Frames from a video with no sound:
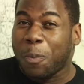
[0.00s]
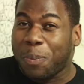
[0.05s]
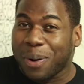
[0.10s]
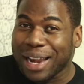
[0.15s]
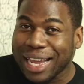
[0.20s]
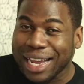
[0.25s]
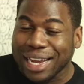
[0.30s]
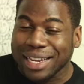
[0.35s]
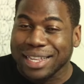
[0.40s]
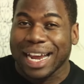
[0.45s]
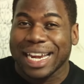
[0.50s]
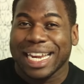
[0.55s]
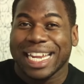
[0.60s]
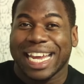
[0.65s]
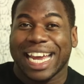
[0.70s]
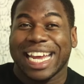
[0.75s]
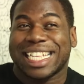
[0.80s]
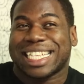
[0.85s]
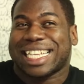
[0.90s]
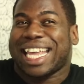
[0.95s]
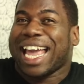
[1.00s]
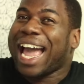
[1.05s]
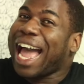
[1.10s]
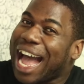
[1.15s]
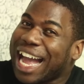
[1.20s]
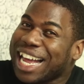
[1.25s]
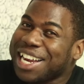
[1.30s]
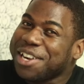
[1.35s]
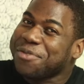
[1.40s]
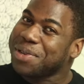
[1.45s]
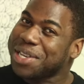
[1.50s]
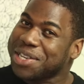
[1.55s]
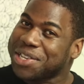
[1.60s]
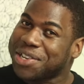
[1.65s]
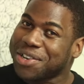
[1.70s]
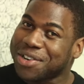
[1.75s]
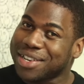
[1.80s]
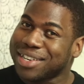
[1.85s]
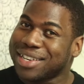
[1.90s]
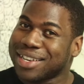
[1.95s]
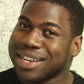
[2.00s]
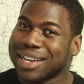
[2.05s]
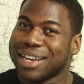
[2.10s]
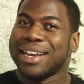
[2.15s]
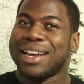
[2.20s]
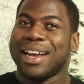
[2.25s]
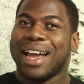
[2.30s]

play it, and it can be good,